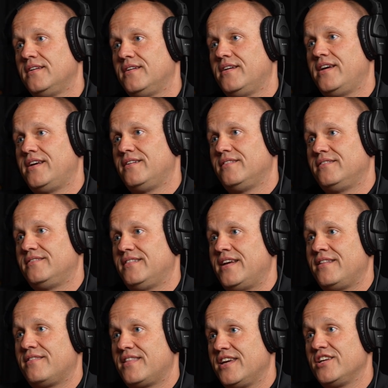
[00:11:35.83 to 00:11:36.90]
And
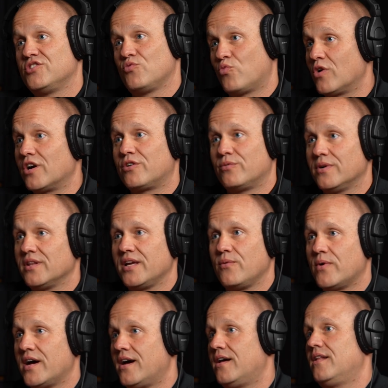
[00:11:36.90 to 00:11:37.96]
things work really
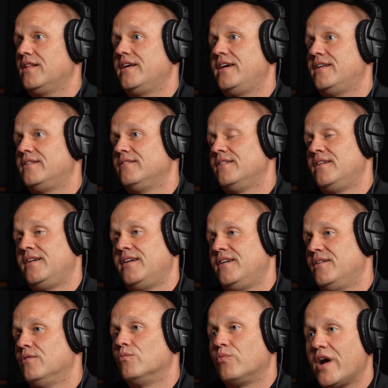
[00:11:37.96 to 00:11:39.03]
well, and
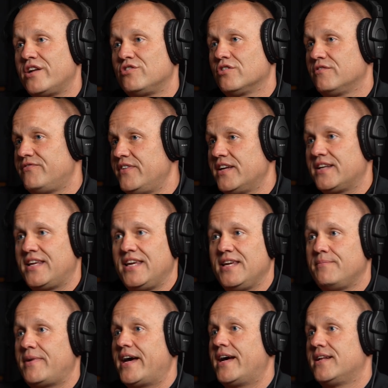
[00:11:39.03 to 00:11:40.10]
retrofit
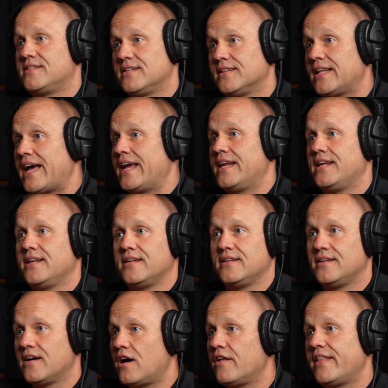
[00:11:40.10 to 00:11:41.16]
keypads and lighting
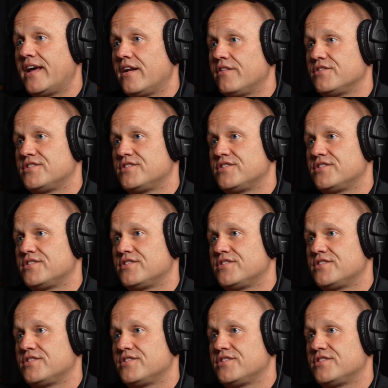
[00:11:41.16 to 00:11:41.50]
and all that other